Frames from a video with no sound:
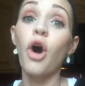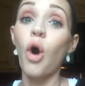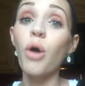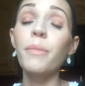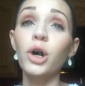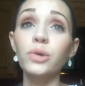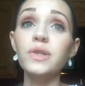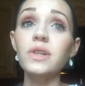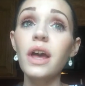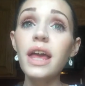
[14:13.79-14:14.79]

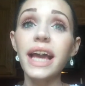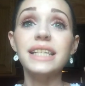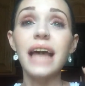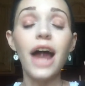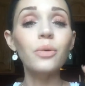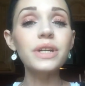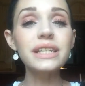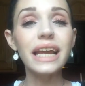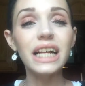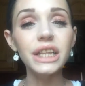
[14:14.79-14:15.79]
almost, it's, I don't want to
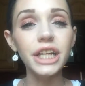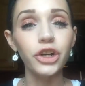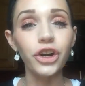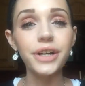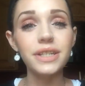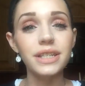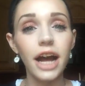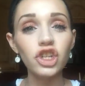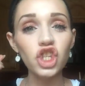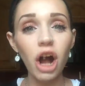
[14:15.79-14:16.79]
say glitter because it's
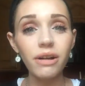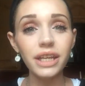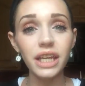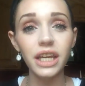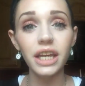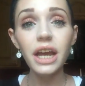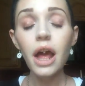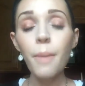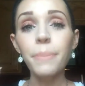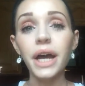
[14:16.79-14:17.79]
not chunky,
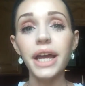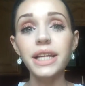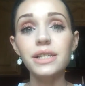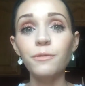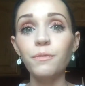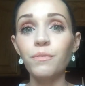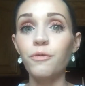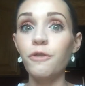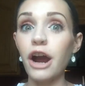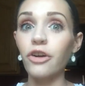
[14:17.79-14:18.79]
but it's
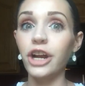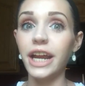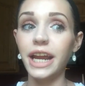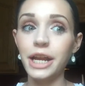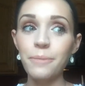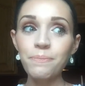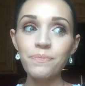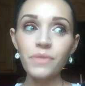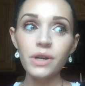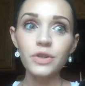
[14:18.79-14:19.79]
very
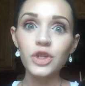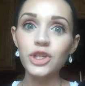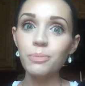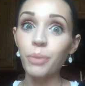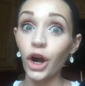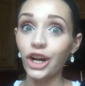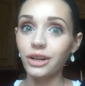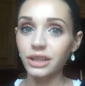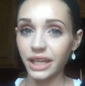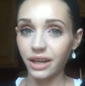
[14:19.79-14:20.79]

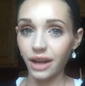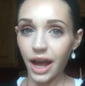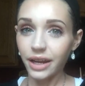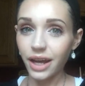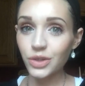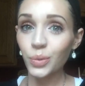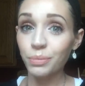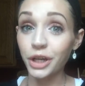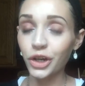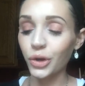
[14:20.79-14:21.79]
sparkly, I guess
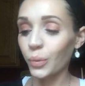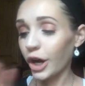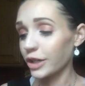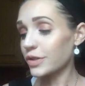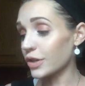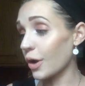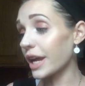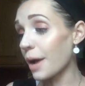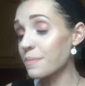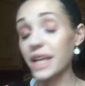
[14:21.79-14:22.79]
would be a good word. So
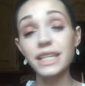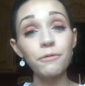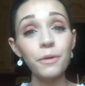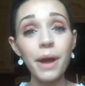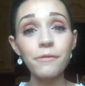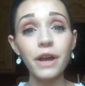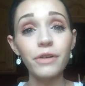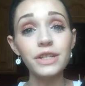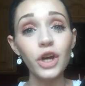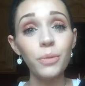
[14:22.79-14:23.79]
yeah, that's it for my
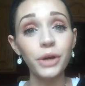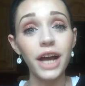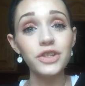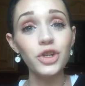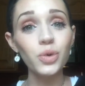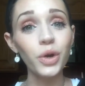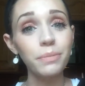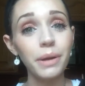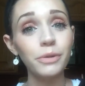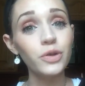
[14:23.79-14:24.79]
favorites. I hope you guys
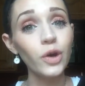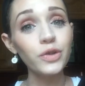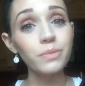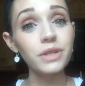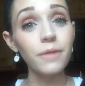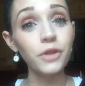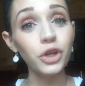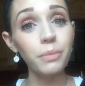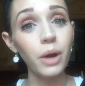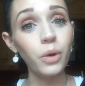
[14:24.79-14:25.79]
enjoyed. Maybe you saw some stuff
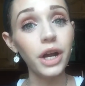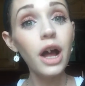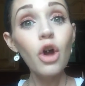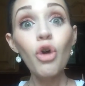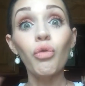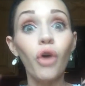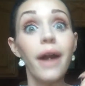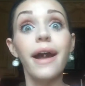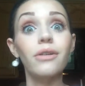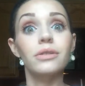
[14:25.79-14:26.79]
that you might want to
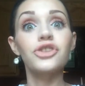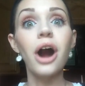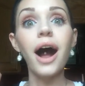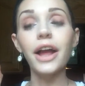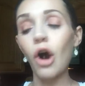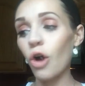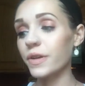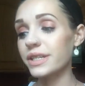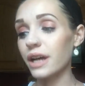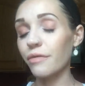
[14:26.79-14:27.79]
run out and try. All
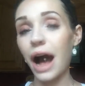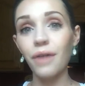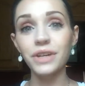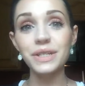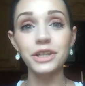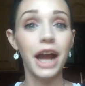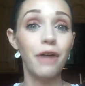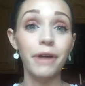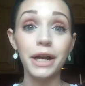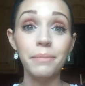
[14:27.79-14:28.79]
this stuff, obviously,
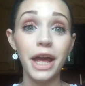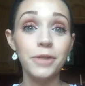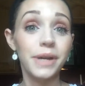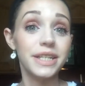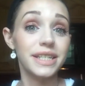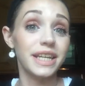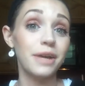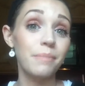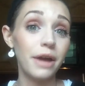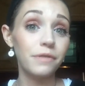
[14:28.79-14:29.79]
I recommend because it's
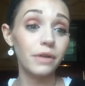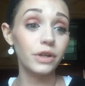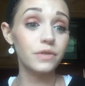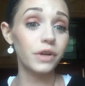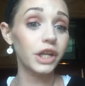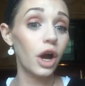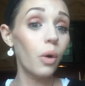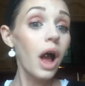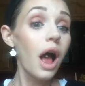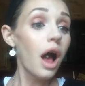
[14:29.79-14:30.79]
in my favorites
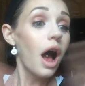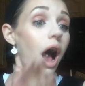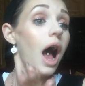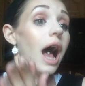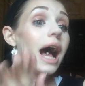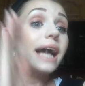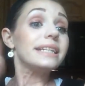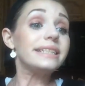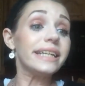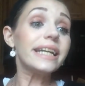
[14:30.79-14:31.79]
video. I
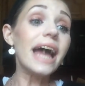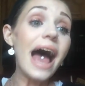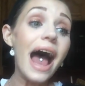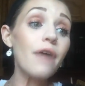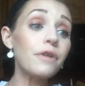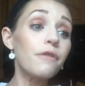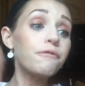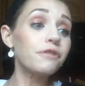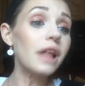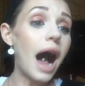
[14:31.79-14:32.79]
did have a
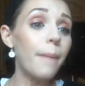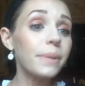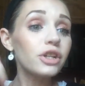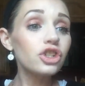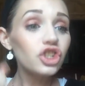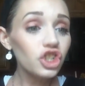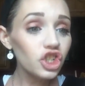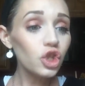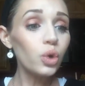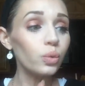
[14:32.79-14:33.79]
flop.
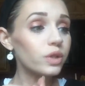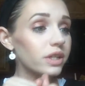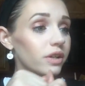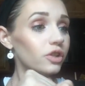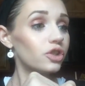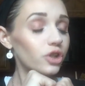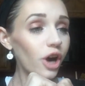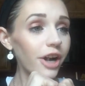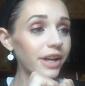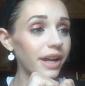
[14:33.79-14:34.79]
Shoot.
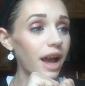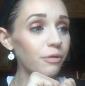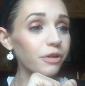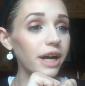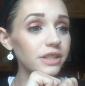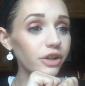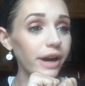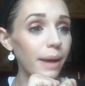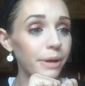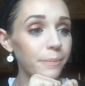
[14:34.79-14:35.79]
Darn it. I forgot to
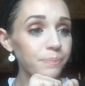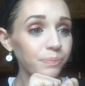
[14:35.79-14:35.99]
grab it.